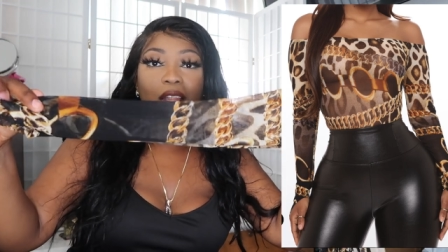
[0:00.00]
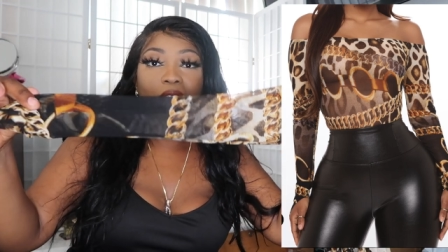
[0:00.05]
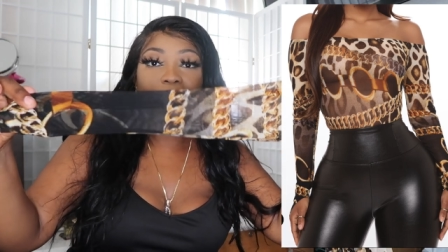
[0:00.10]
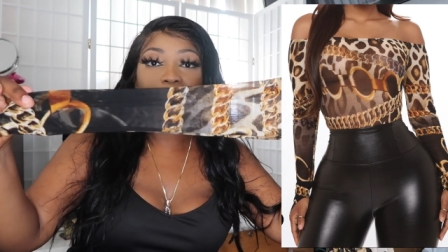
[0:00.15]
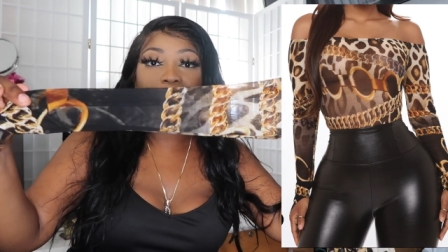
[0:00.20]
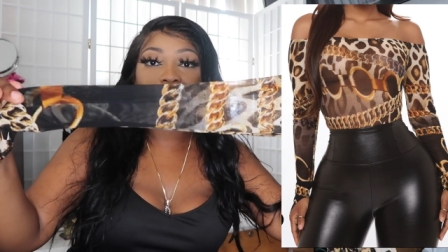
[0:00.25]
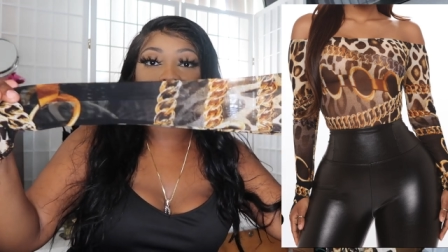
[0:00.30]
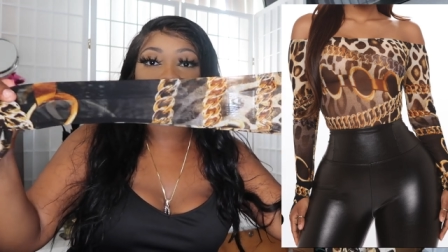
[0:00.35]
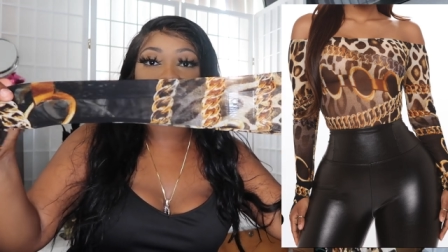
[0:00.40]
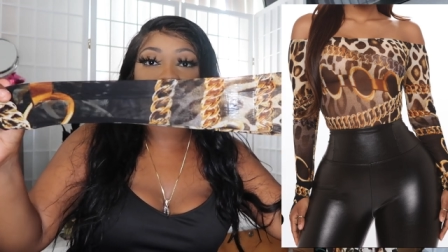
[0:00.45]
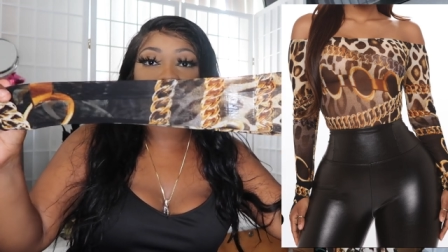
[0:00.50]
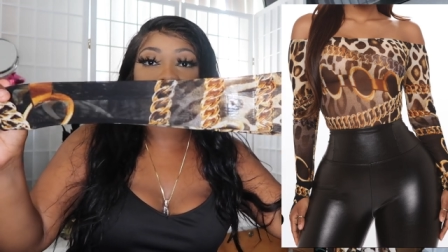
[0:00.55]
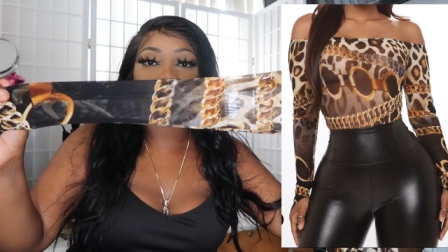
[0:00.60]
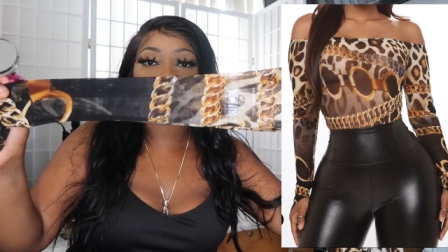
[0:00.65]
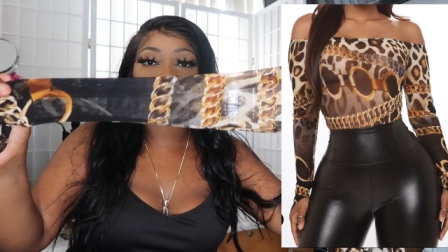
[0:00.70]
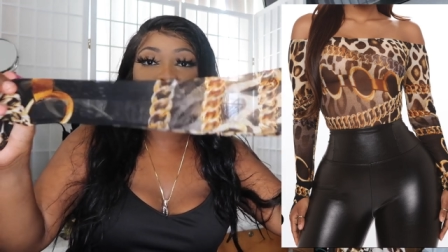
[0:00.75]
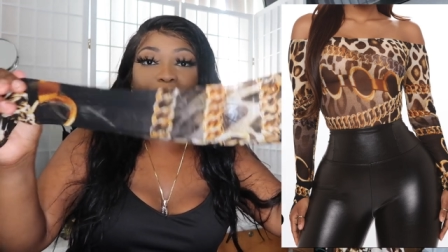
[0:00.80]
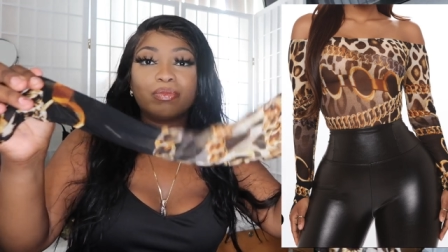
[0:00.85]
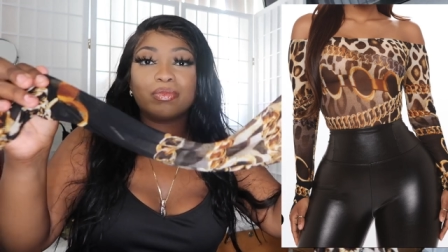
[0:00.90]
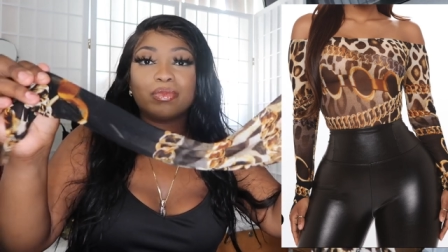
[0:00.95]
Like,
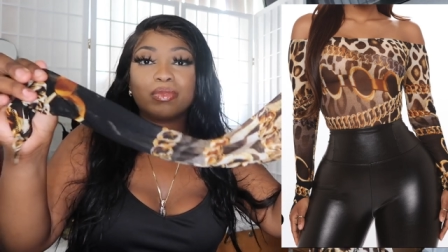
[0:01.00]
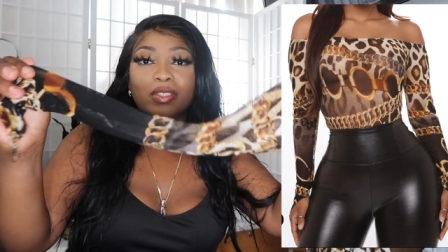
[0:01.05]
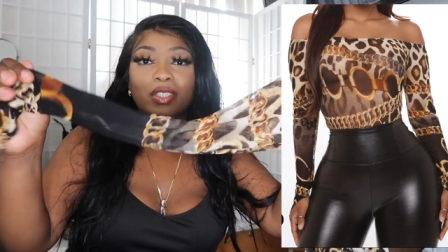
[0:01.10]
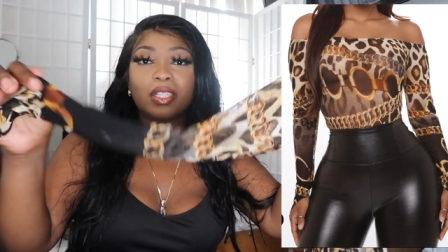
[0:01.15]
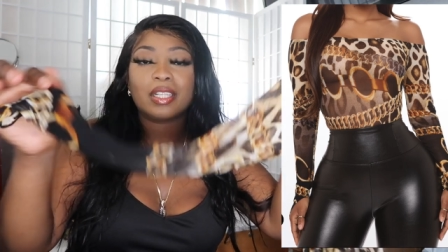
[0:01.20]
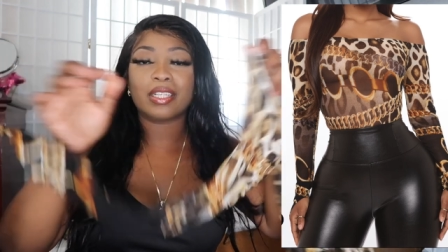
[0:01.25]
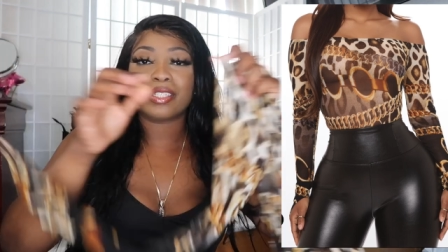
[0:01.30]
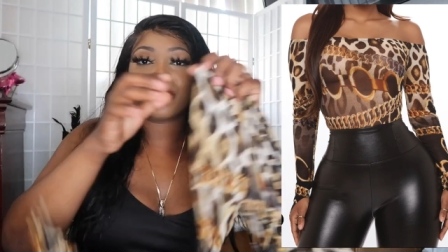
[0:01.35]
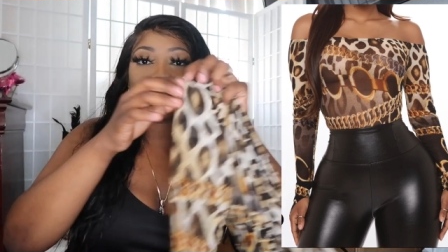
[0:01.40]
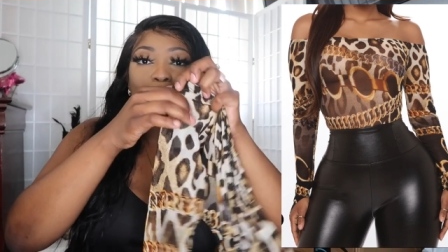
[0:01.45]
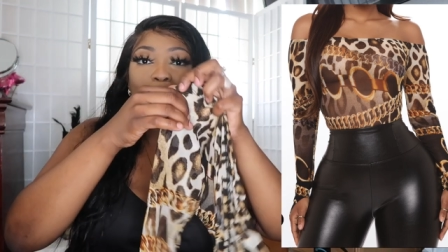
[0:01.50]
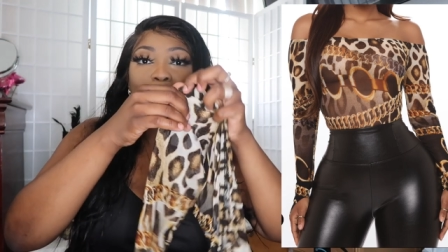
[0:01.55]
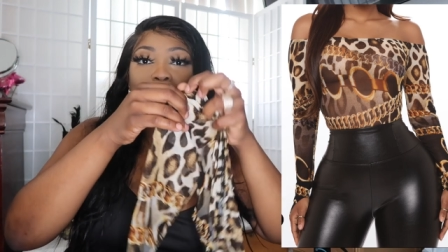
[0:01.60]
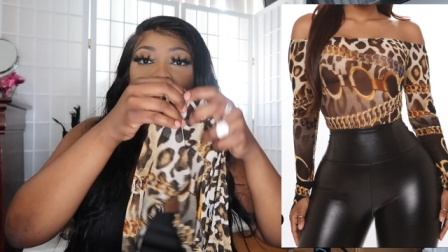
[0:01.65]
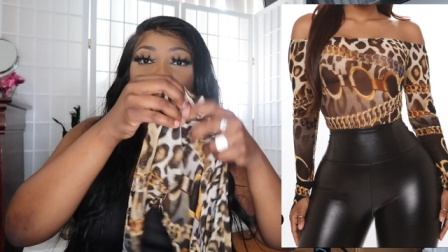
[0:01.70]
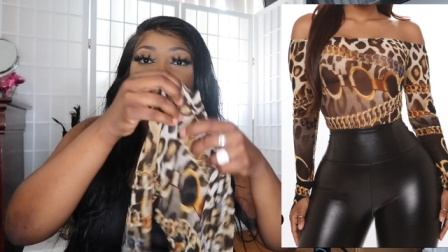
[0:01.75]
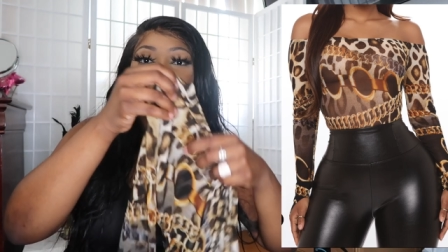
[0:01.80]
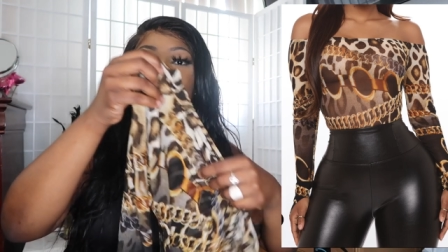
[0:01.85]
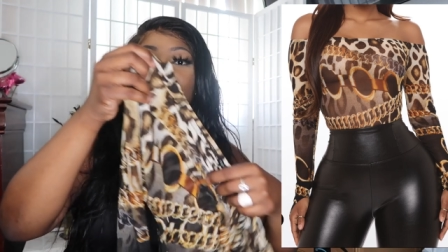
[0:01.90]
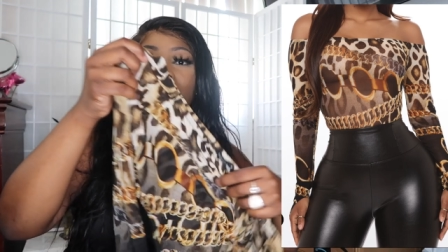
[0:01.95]
let's talk
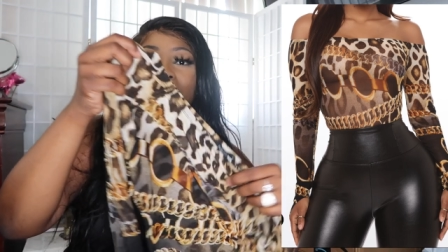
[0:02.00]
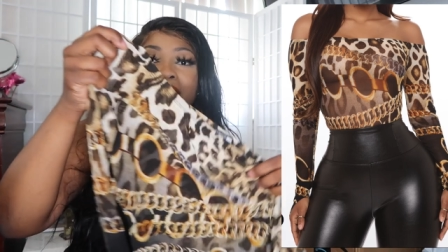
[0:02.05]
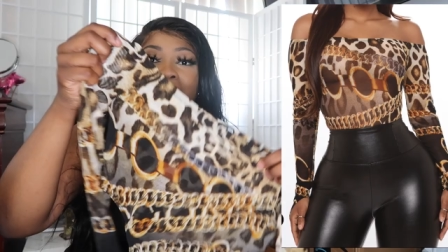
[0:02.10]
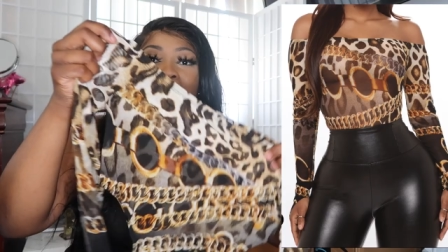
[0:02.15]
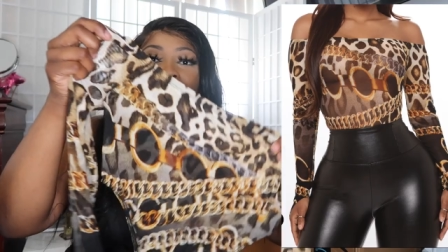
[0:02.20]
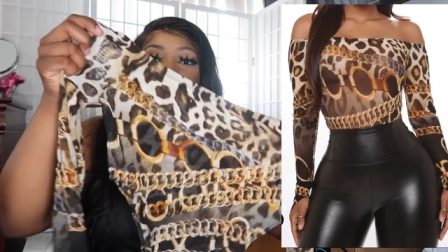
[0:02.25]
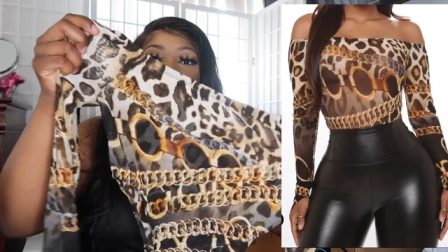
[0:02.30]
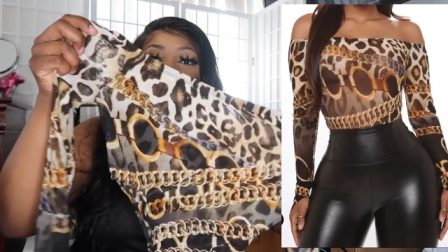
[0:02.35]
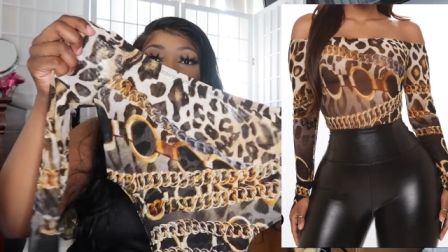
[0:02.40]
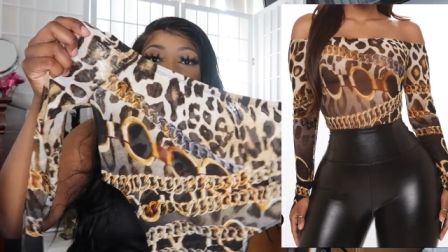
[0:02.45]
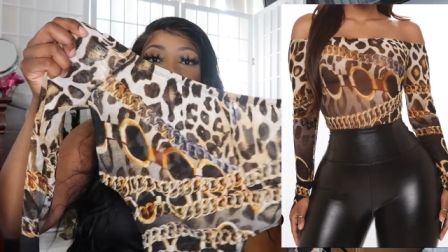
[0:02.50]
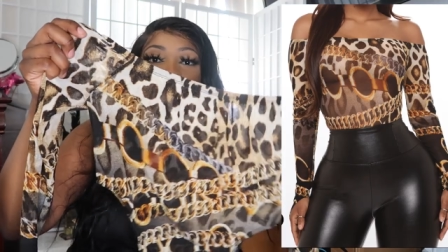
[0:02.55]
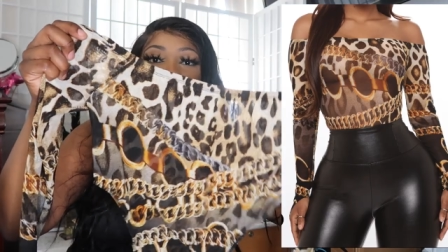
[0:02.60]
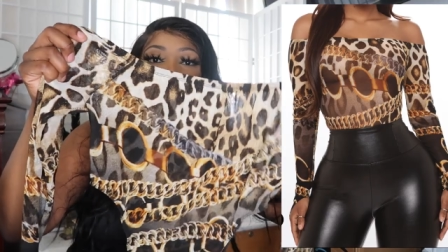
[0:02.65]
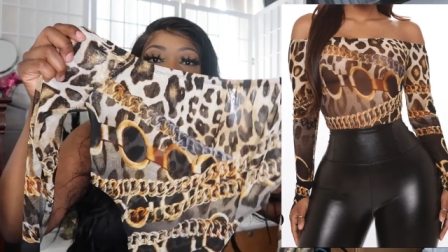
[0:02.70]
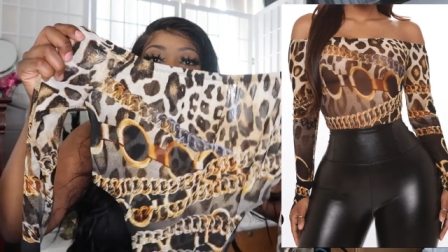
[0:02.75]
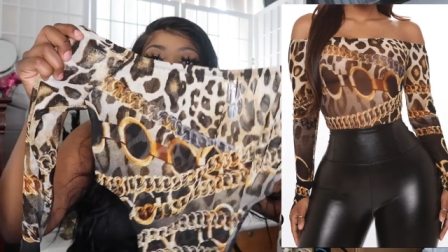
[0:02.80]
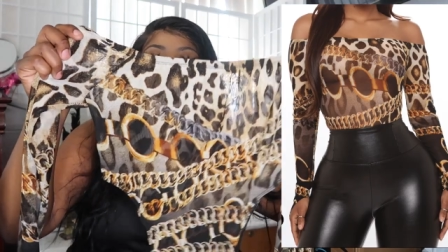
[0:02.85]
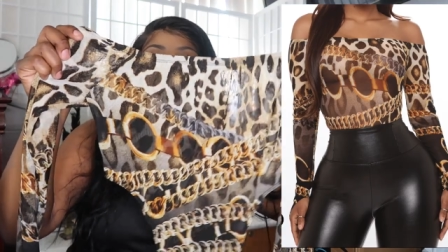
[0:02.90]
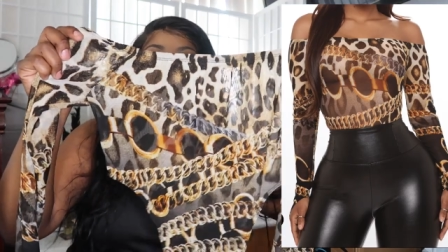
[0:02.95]
about
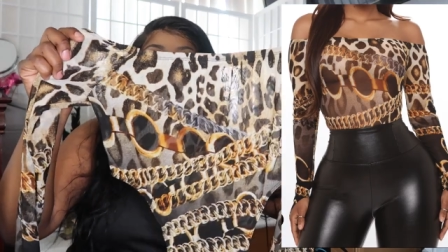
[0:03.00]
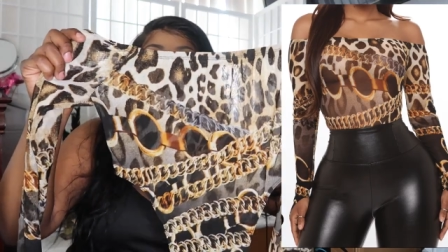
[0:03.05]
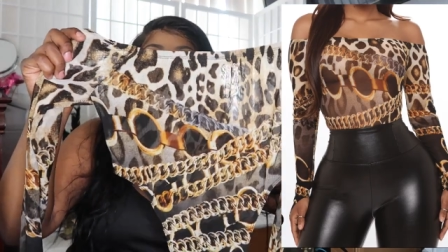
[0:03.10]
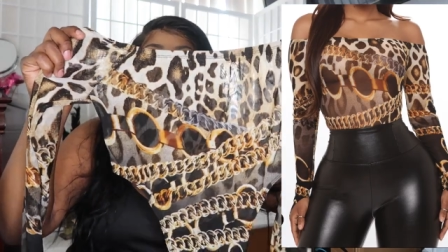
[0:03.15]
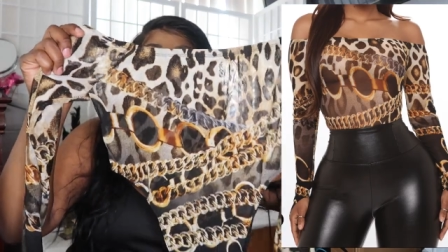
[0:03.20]
expensive.